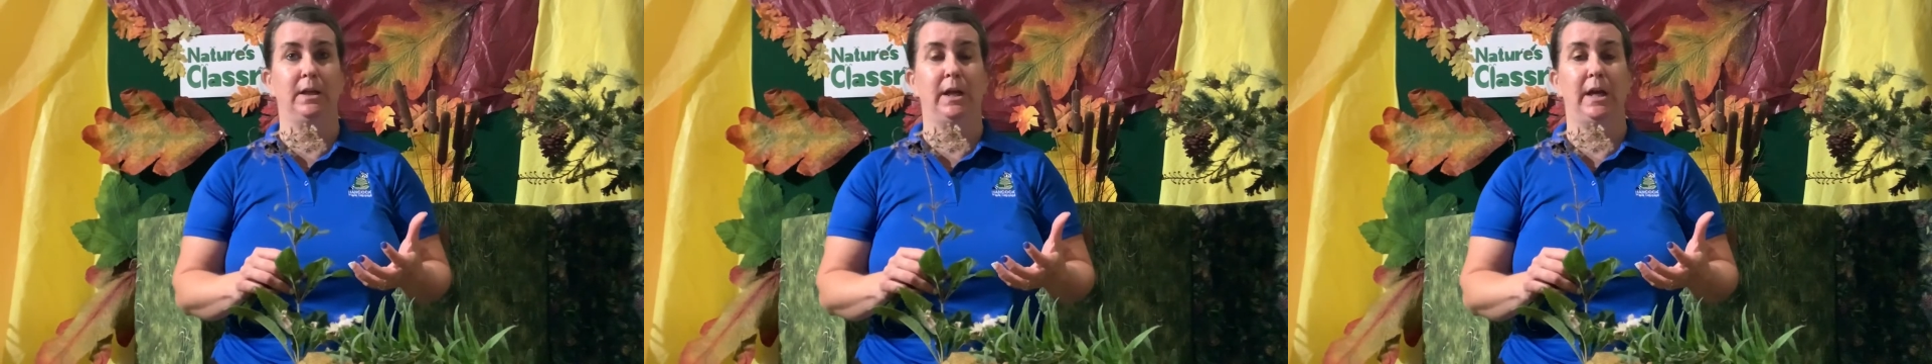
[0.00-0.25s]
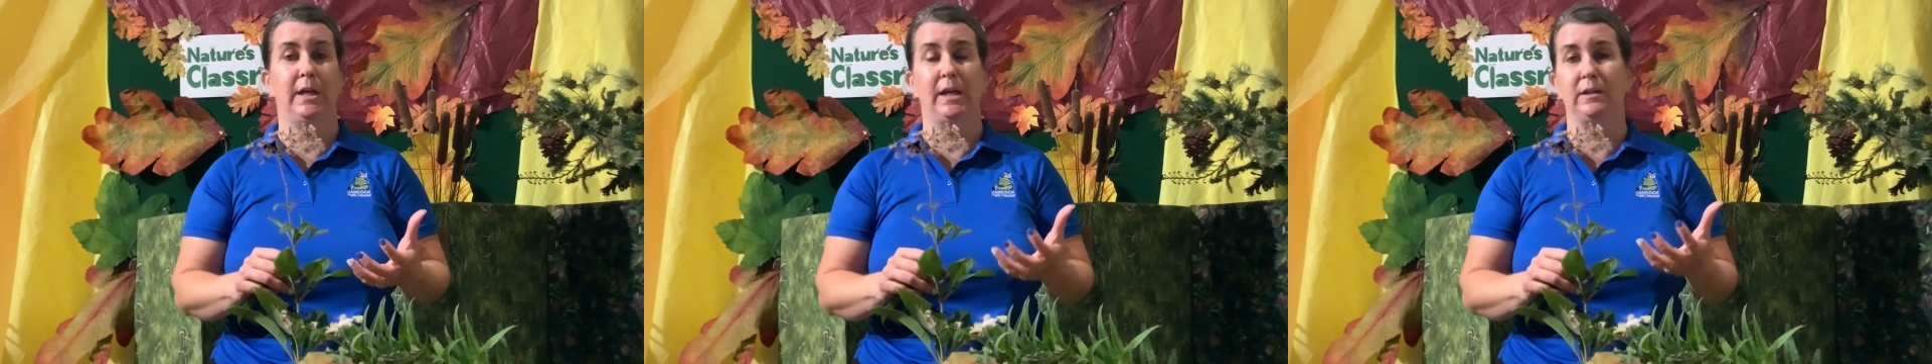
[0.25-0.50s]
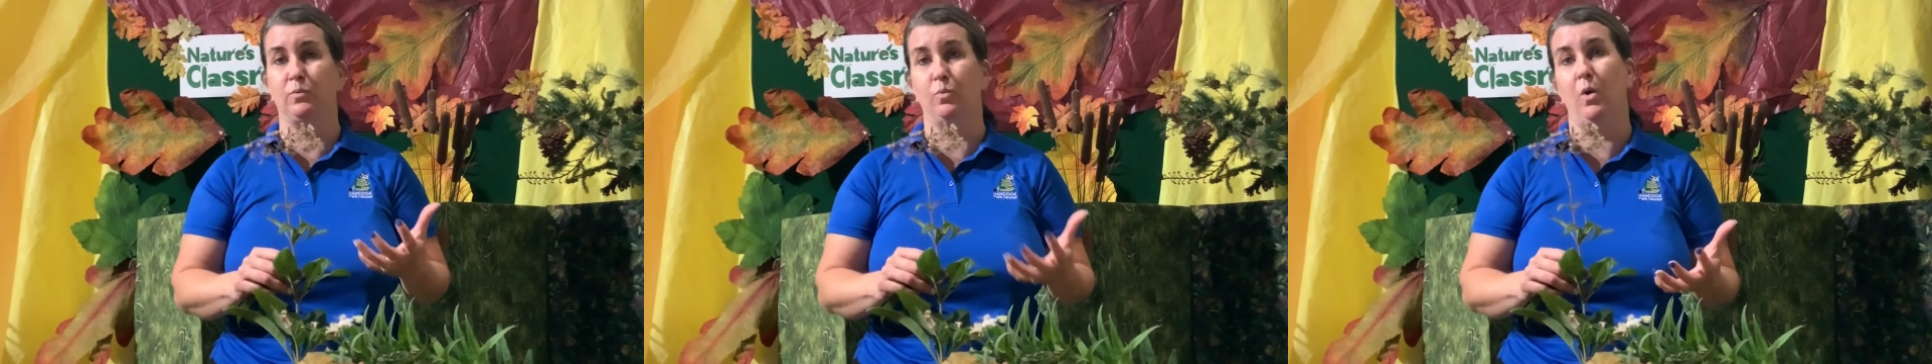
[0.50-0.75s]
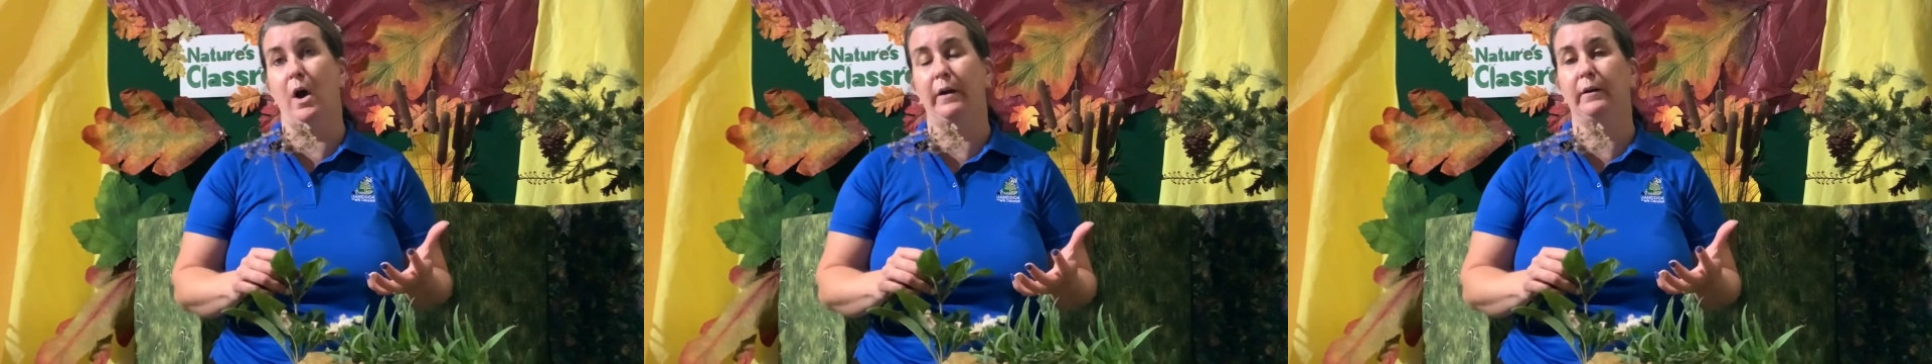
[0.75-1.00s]
it needs
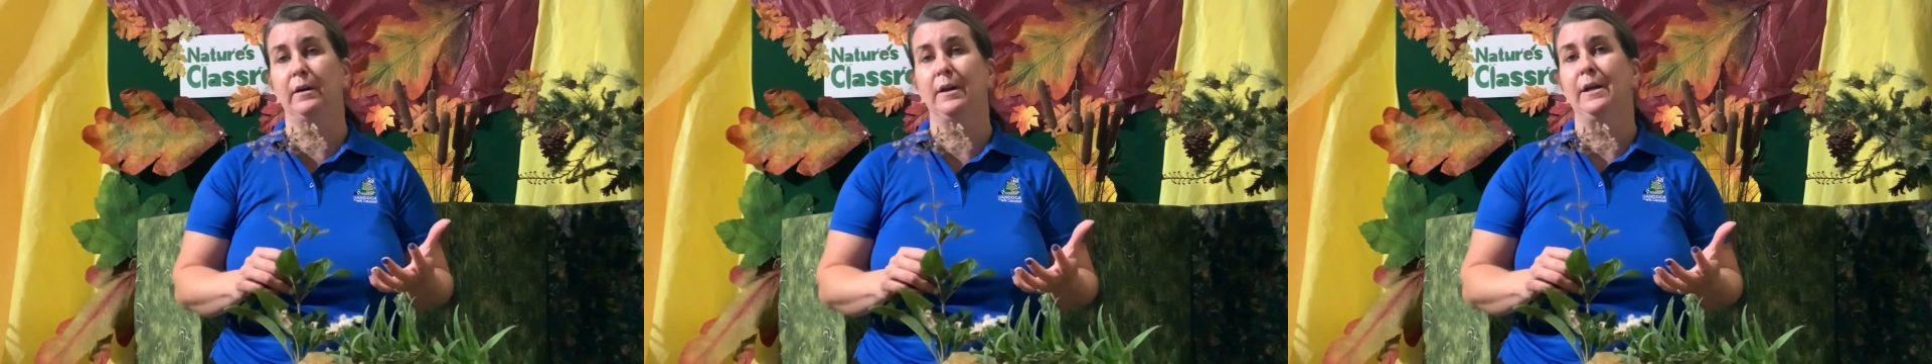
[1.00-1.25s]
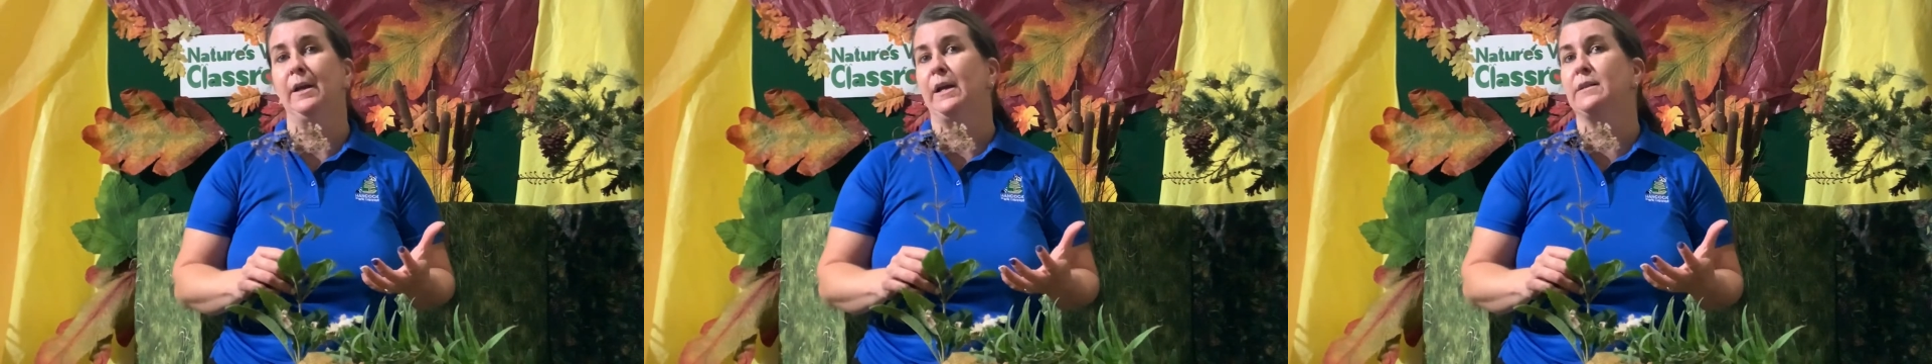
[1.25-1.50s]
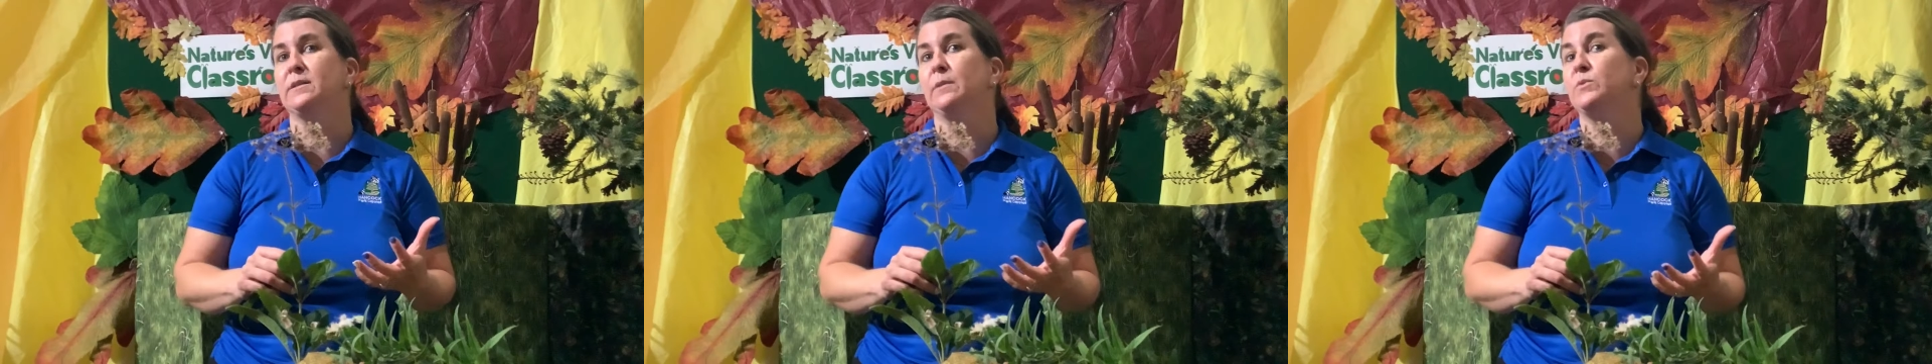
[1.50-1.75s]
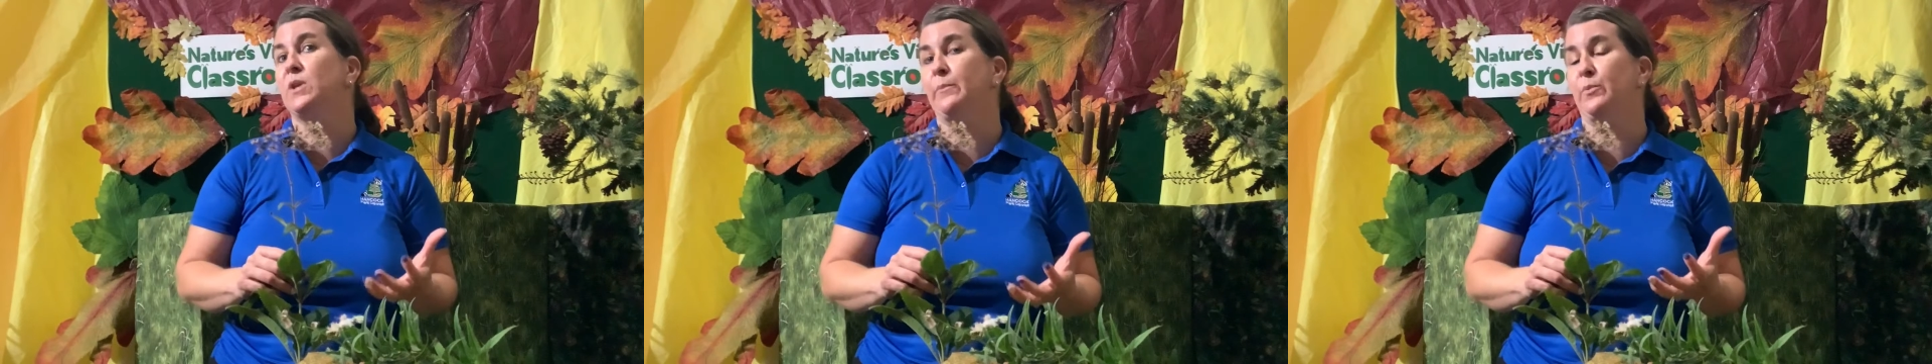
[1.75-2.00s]
water, and some
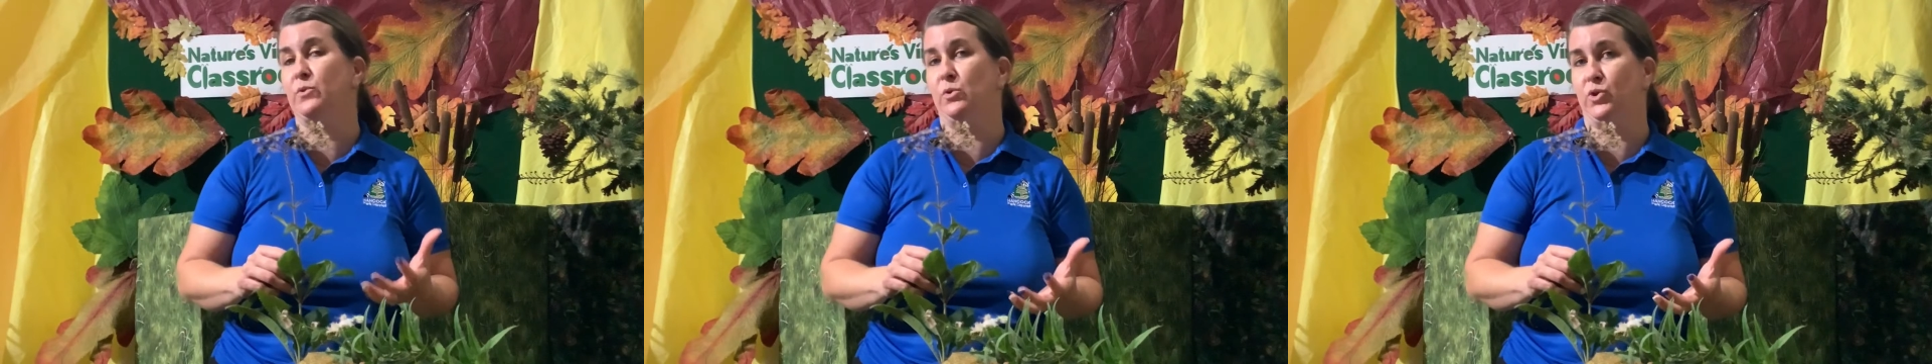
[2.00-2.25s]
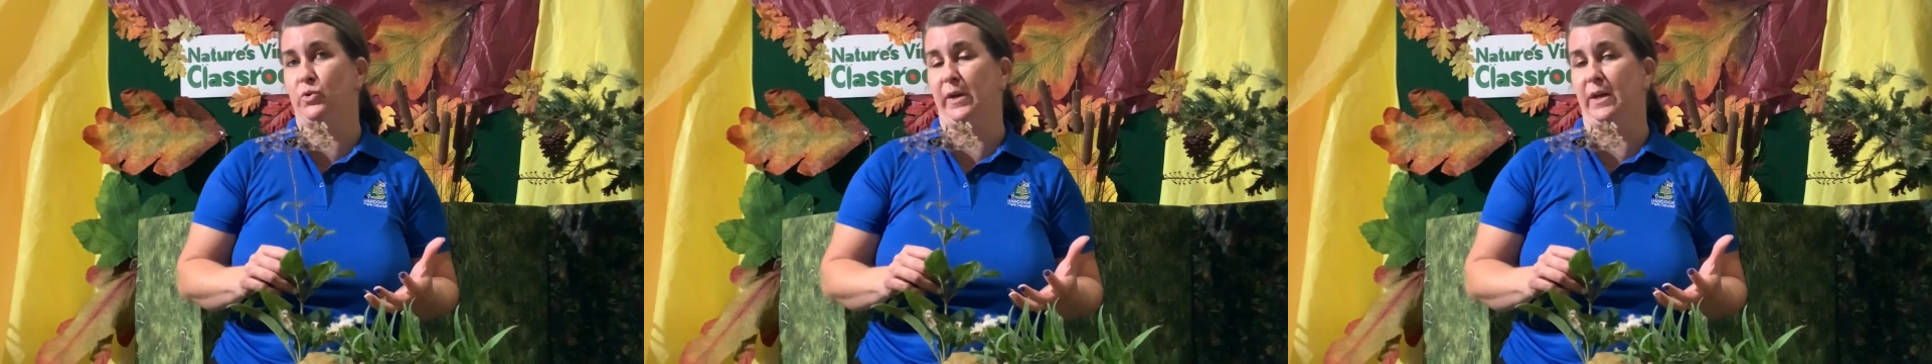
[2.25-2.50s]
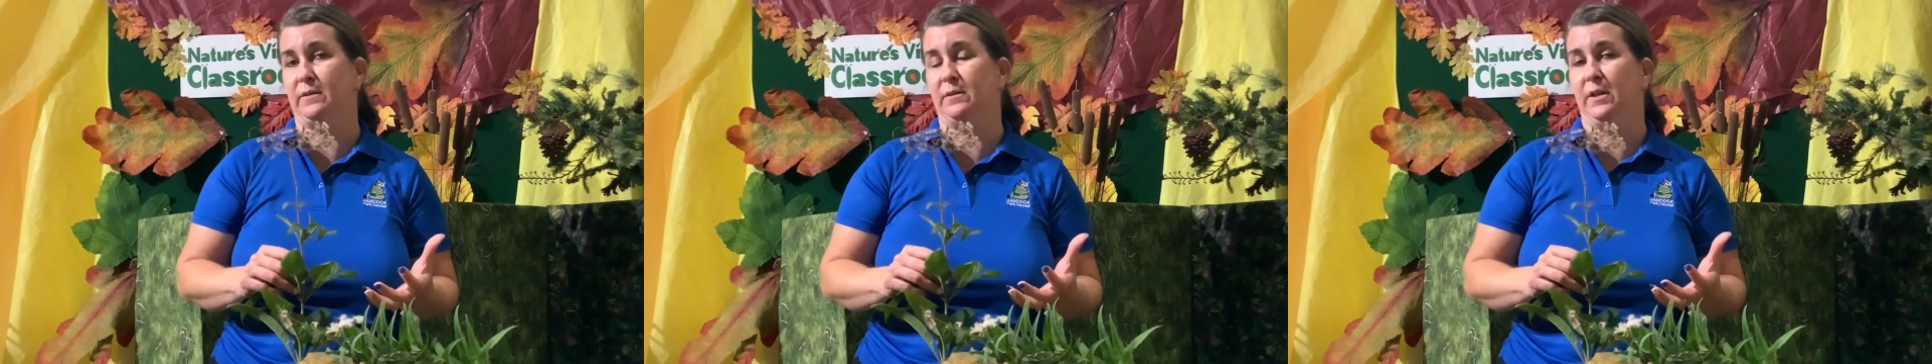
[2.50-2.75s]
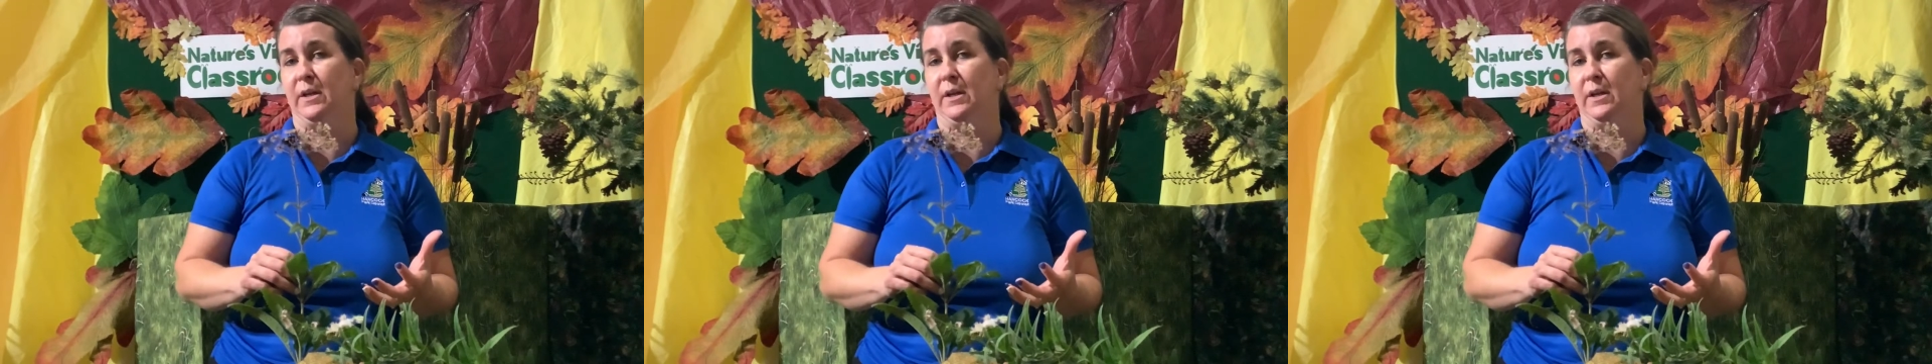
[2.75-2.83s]
type of nutrients.